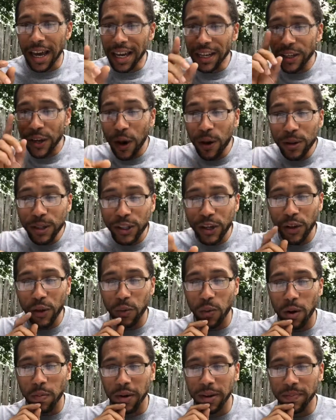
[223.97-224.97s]
He turns to
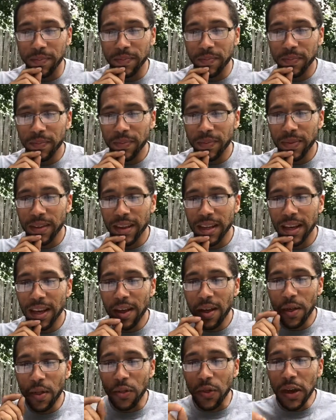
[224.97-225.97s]
the woman.
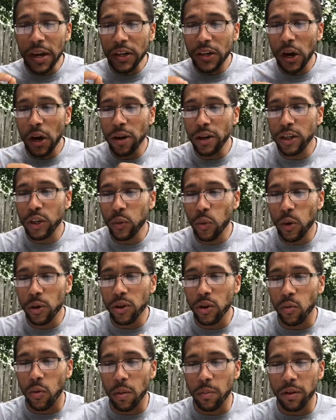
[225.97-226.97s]
Then turning
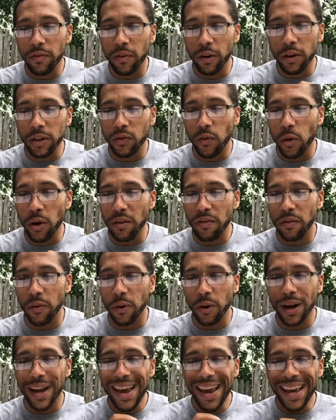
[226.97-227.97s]
toward the woman, verse
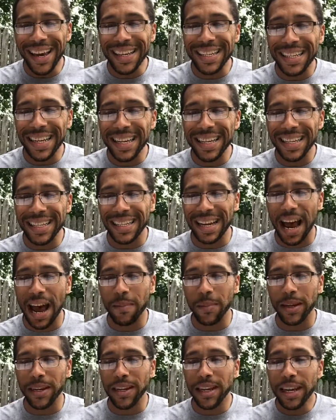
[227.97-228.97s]
44, he said to
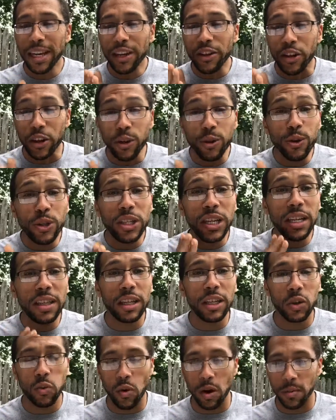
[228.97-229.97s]
Simon, do you see
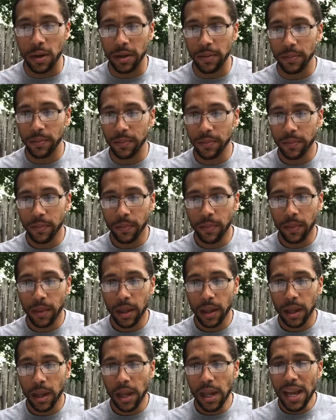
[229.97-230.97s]
this woman?
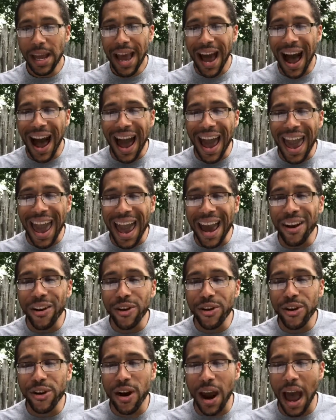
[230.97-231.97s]
I
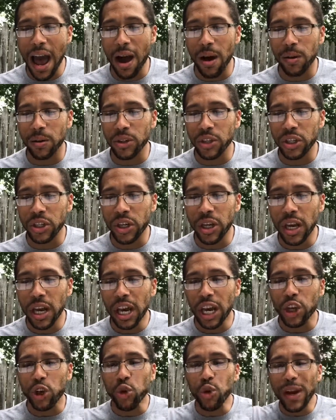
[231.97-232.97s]
entered your house.
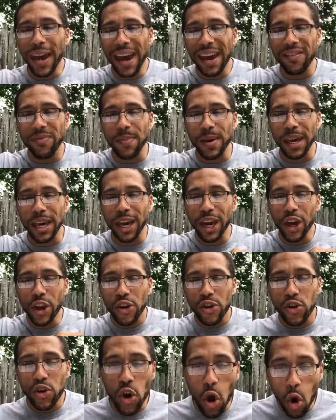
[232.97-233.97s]
You gave me
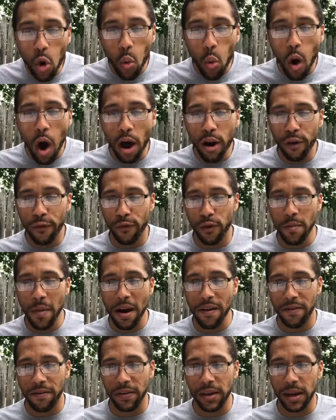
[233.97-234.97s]
no water for
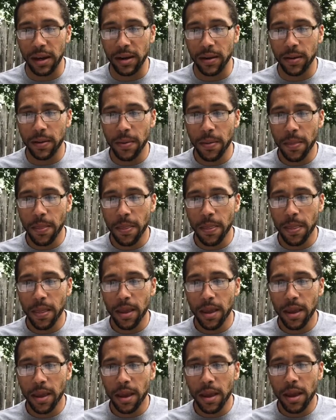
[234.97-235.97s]
my feet,
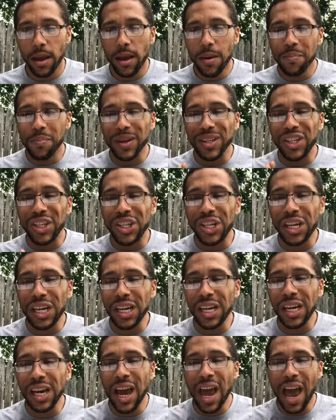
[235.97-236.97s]
but
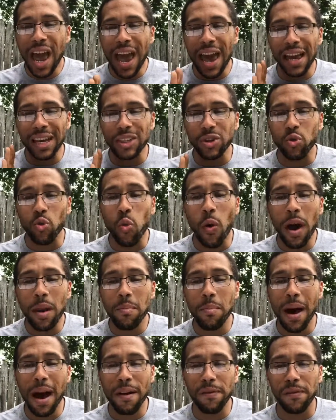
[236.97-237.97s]
she has wet
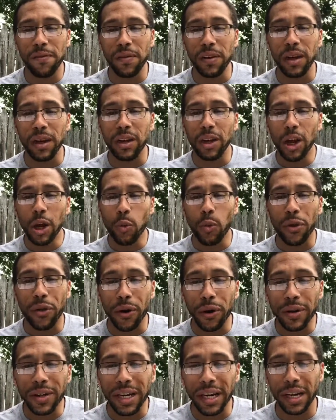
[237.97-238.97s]
my feet with
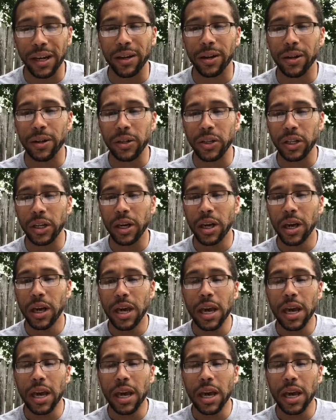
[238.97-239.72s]
her tears